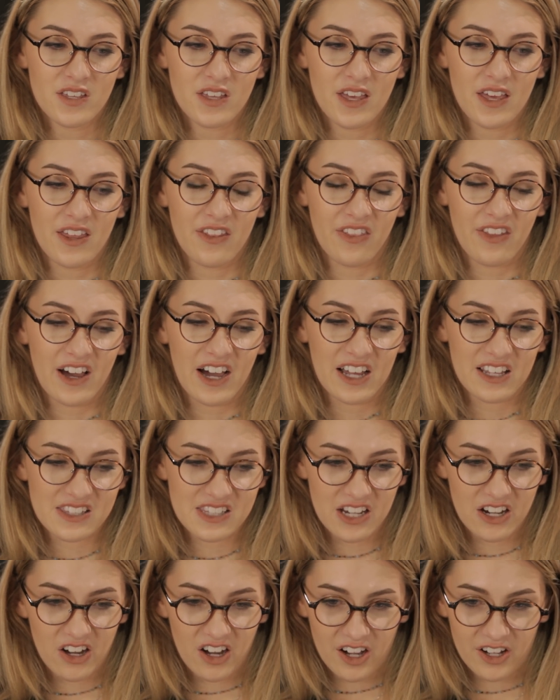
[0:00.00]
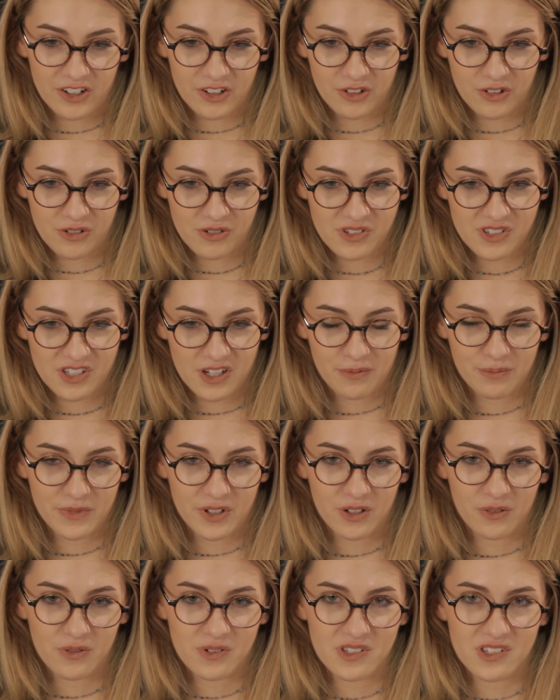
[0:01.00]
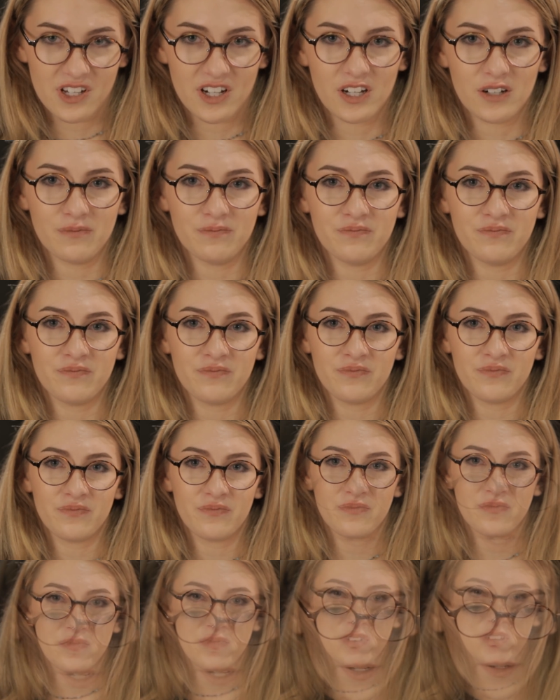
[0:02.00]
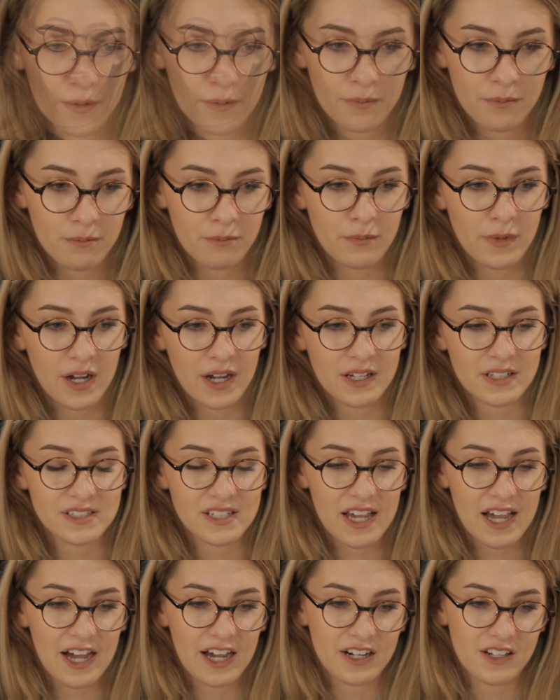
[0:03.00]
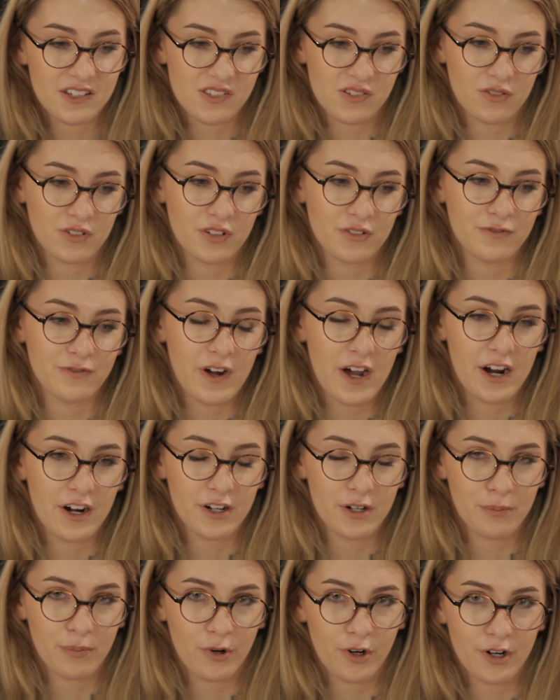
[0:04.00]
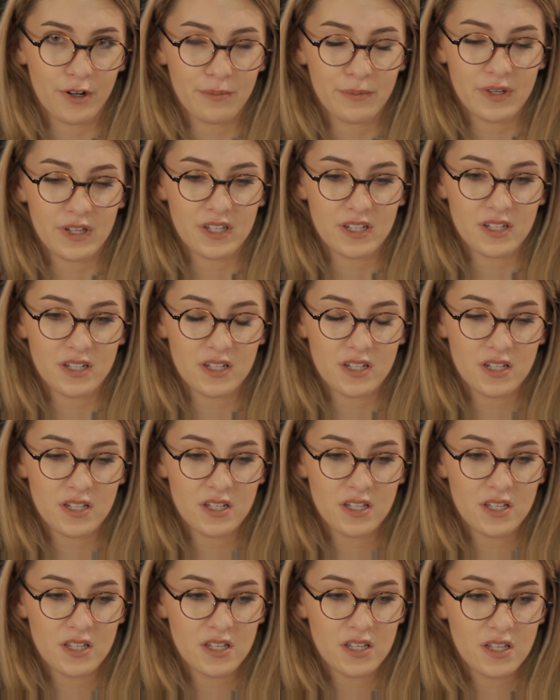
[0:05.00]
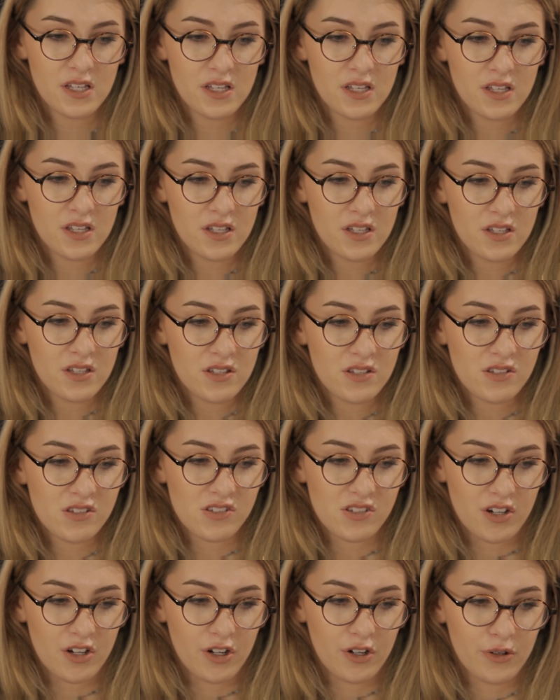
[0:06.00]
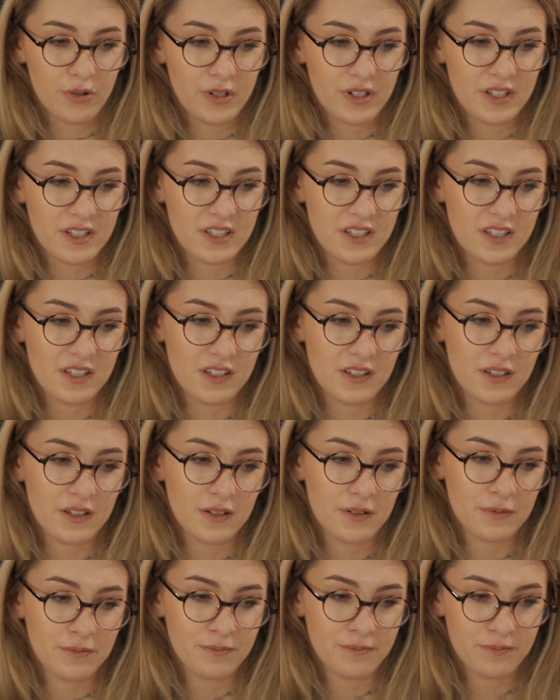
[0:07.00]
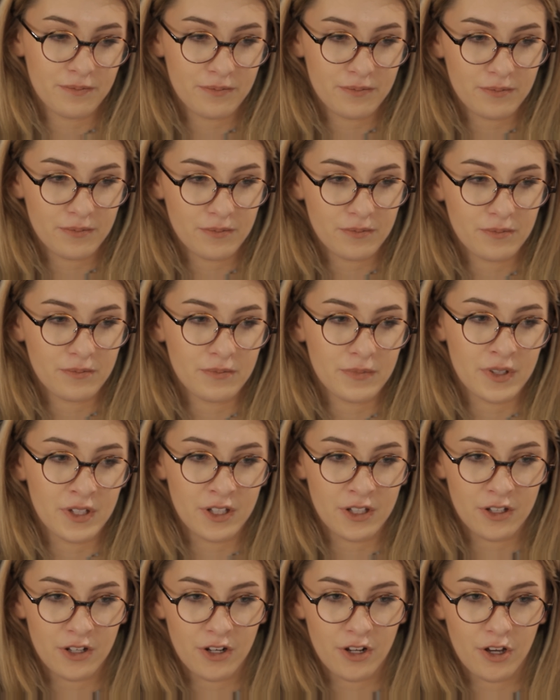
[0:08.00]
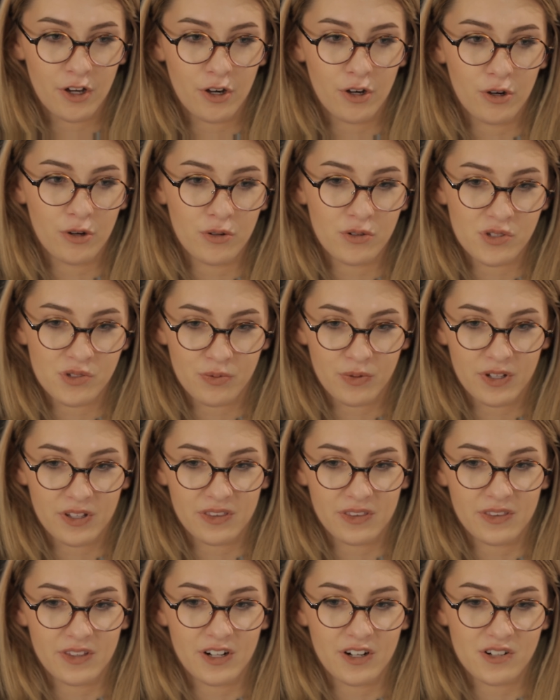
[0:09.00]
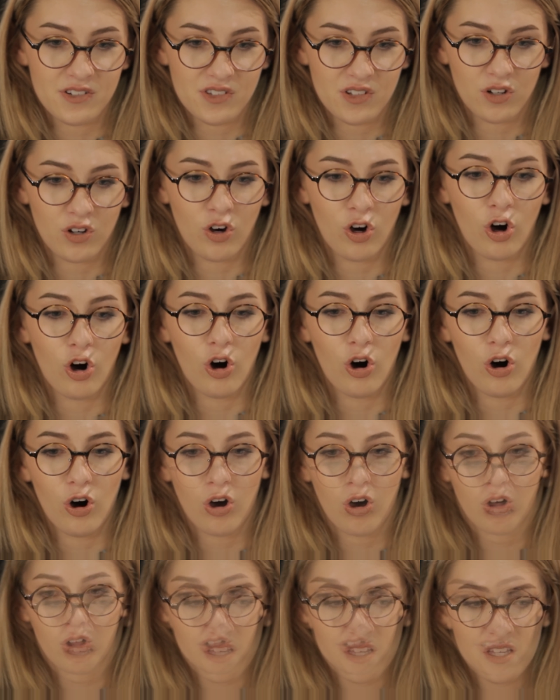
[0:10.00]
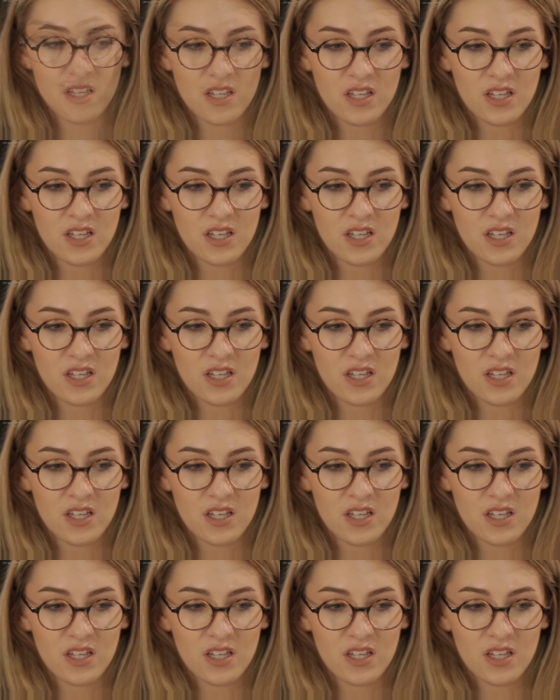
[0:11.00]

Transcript: And that's how I knew something was up. My dad is on the fire department, so he knows when there's a call.